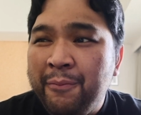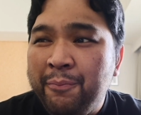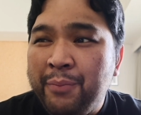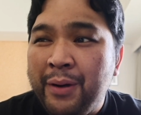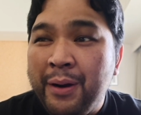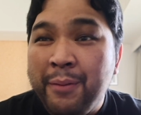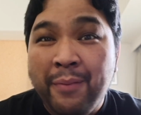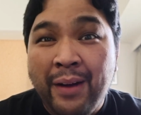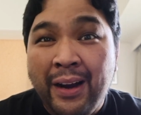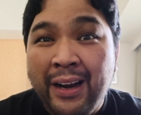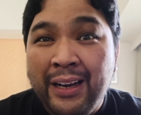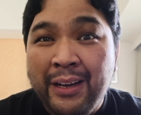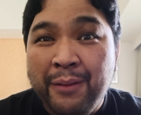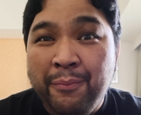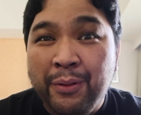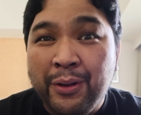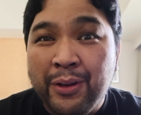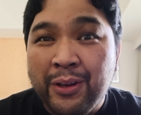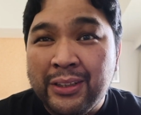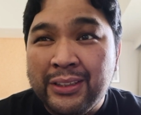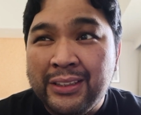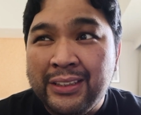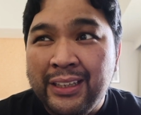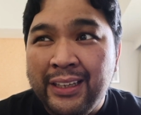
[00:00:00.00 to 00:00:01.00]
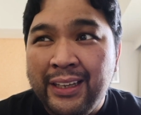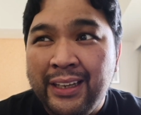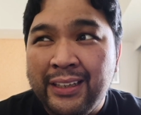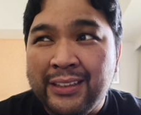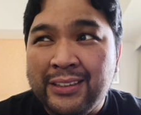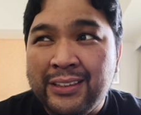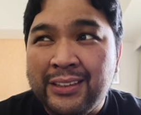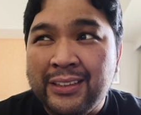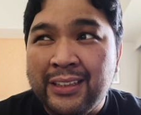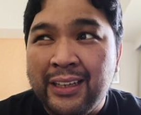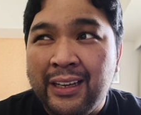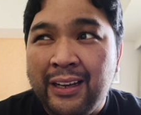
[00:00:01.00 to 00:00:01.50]
primarily because
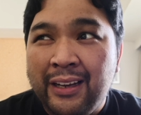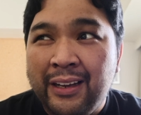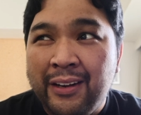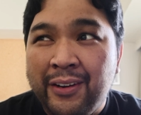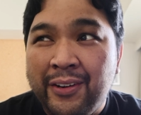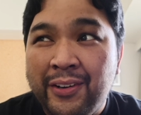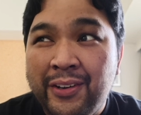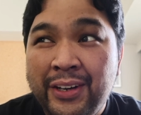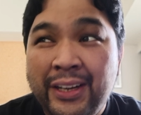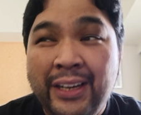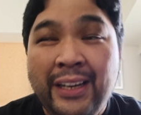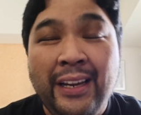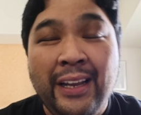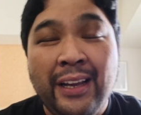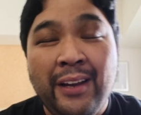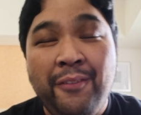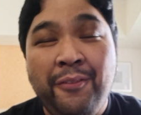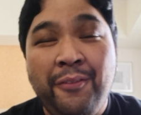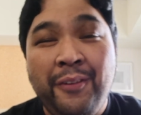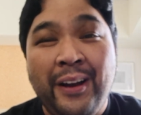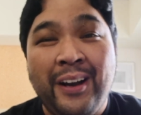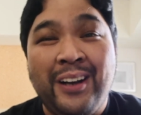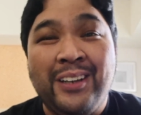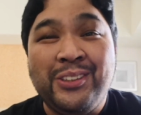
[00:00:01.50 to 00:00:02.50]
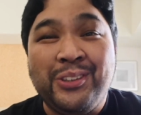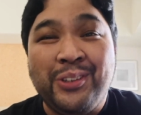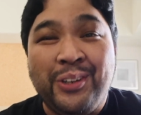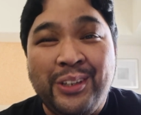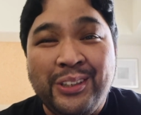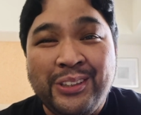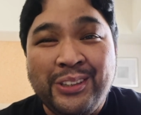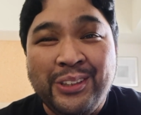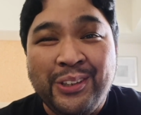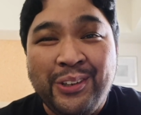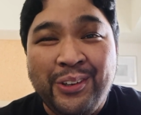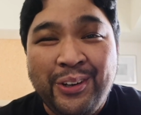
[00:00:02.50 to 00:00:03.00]
it's a really unfair
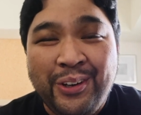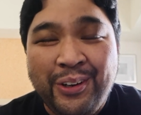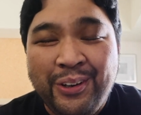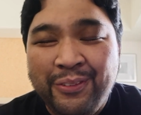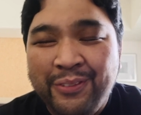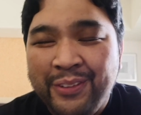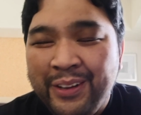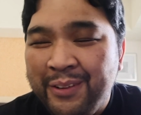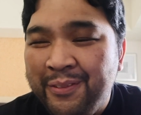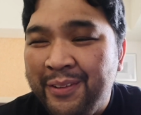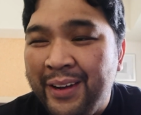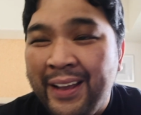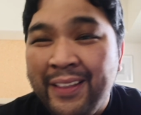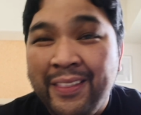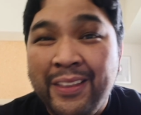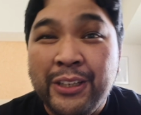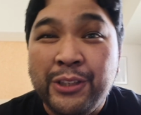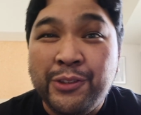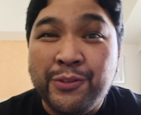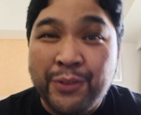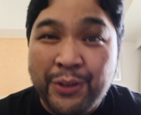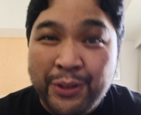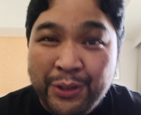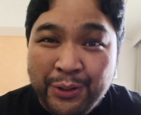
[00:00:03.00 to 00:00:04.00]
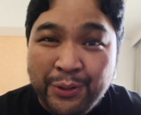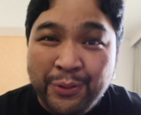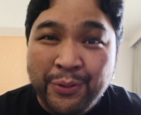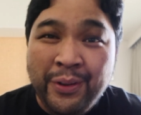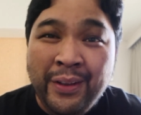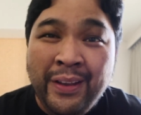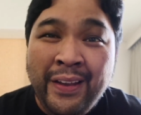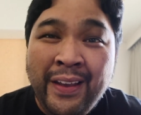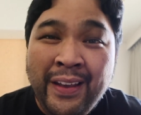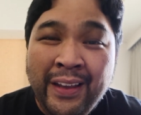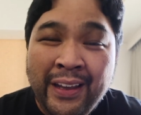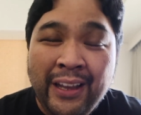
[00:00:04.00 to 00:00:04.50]
source of advantage for you
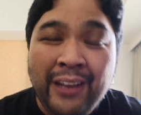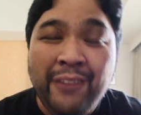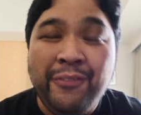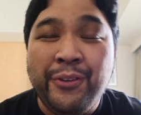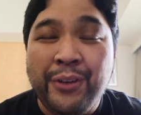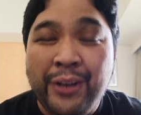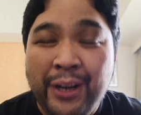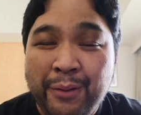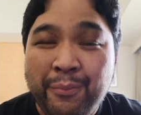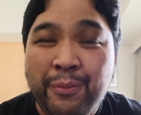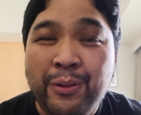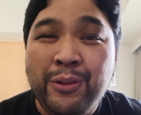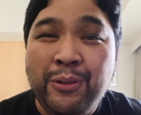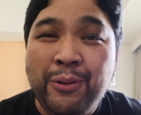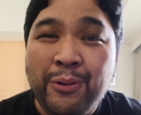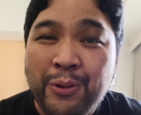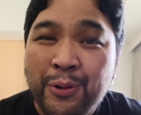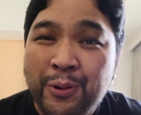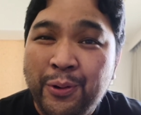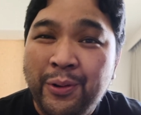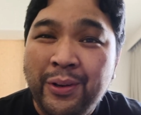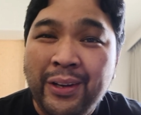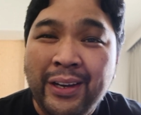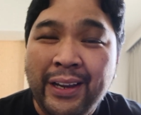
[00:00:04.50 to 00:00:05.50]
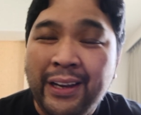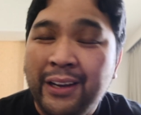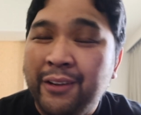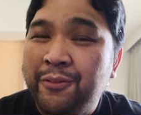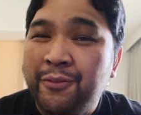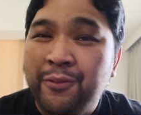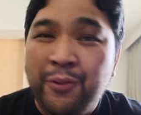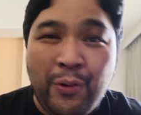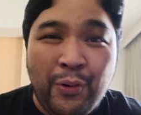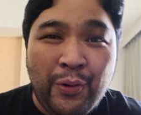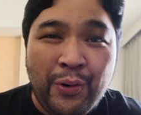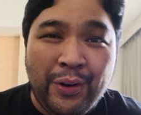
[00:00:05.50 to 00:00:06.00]
if you're able to roll like a
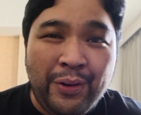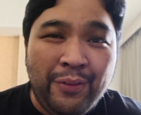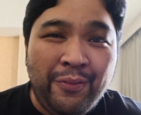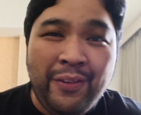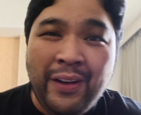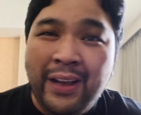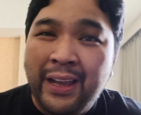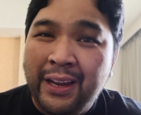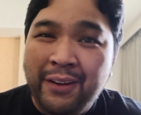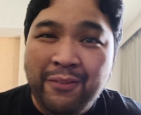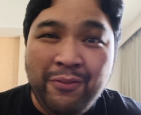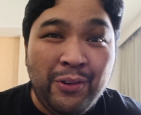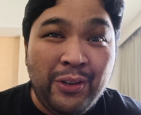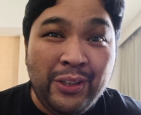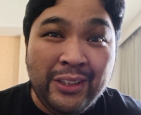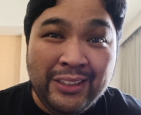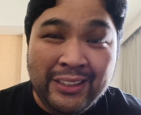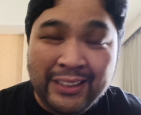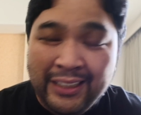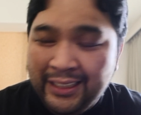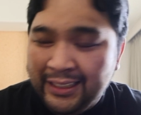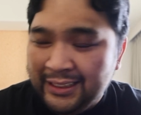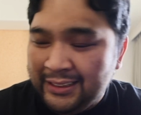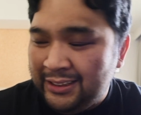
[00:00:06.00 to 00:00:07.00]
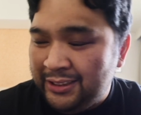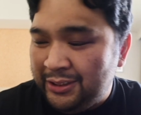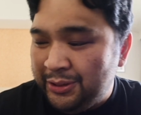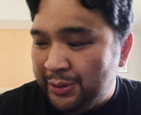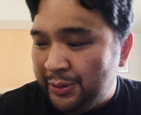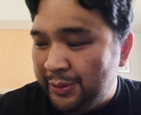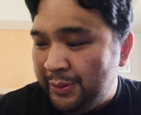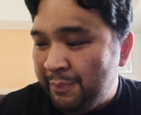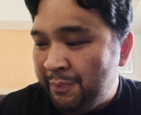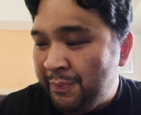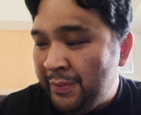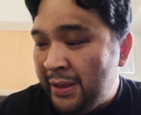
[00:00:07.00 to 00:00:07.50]
4, 5, or 6.
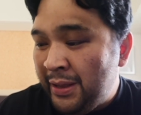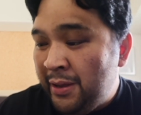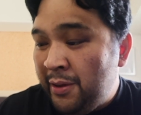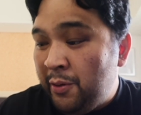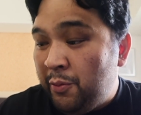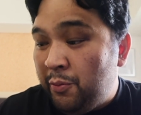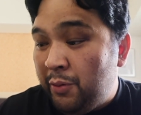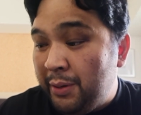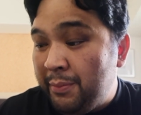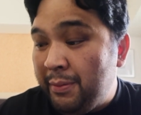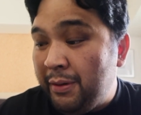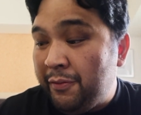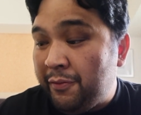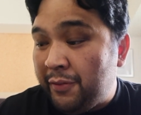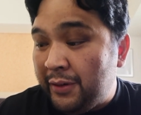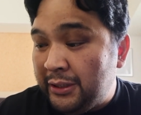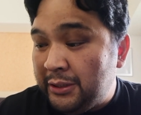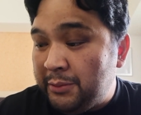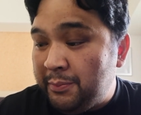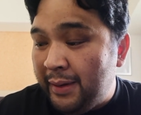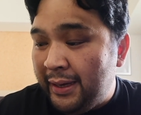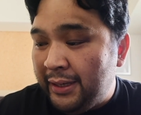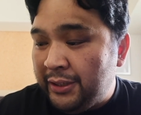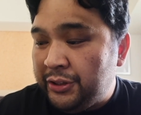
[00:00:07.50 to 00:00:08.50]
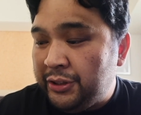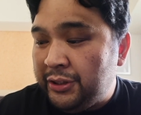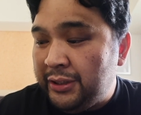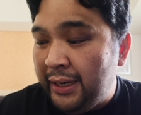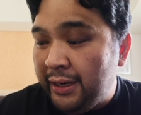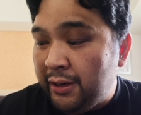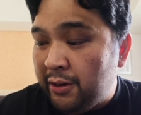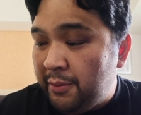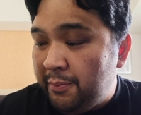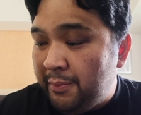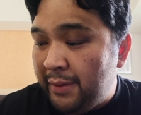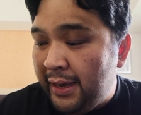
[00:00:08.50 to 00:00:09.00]
So won my first match.
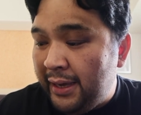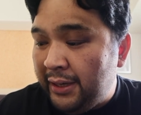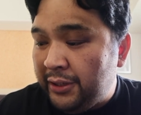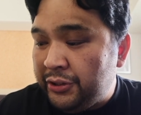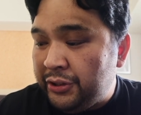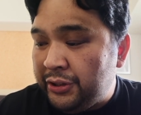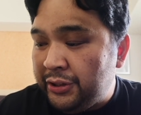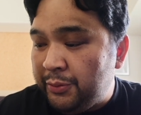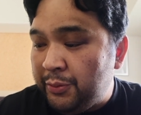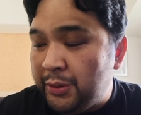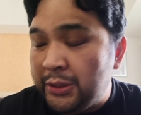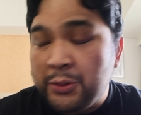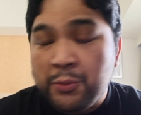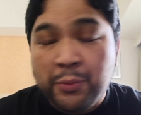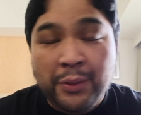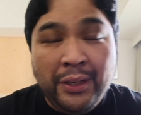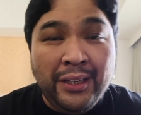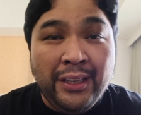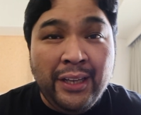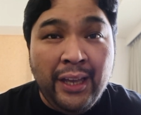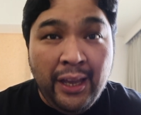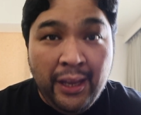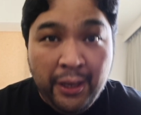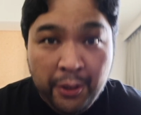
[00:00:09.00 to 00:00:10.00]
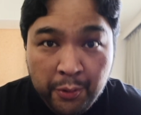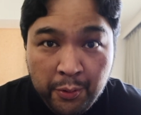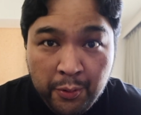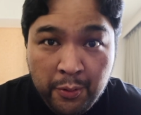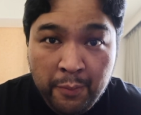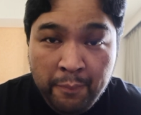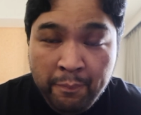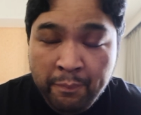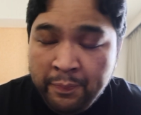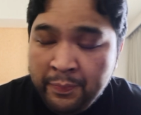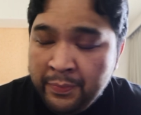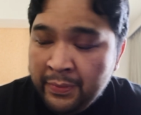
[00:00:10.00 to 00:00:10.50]
Second match was with
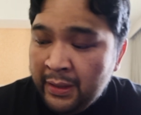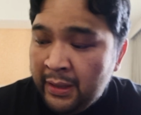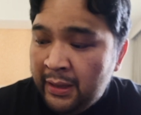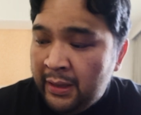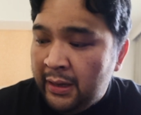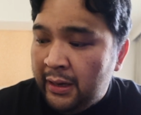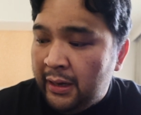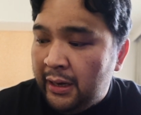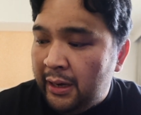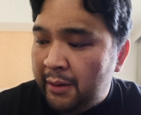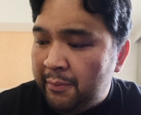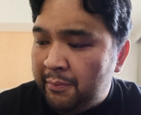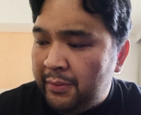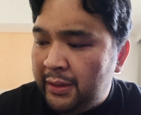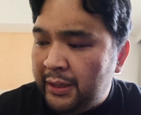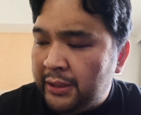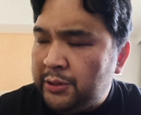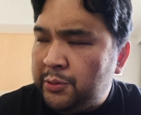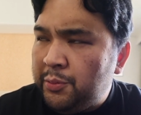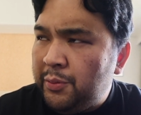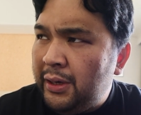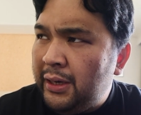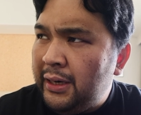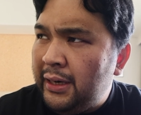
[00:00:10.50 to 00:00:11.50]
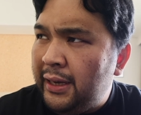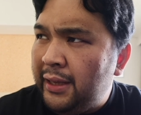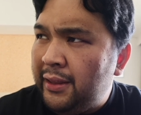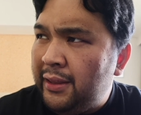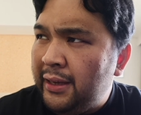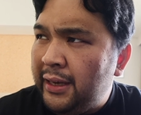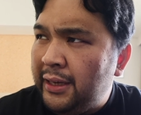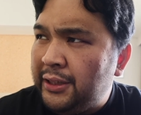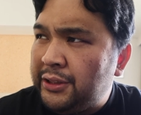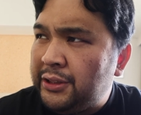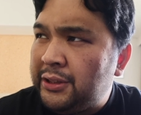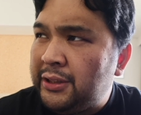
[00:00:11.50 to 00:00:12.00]
Kayo. This one, I
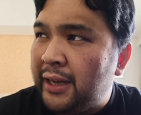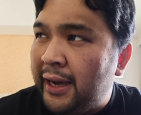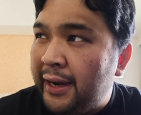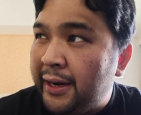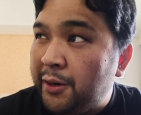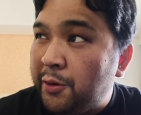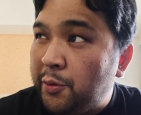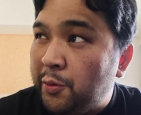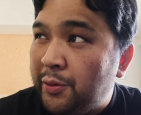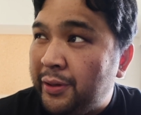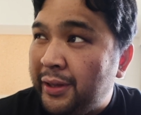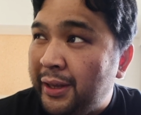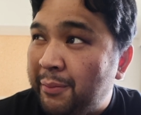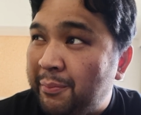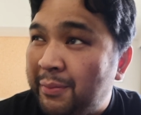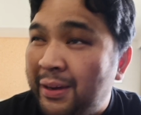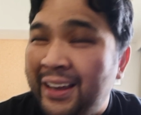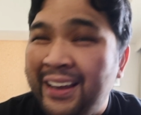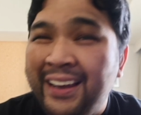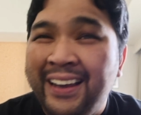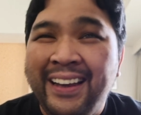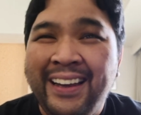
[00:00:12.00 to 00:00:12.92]
think I just high rolled him.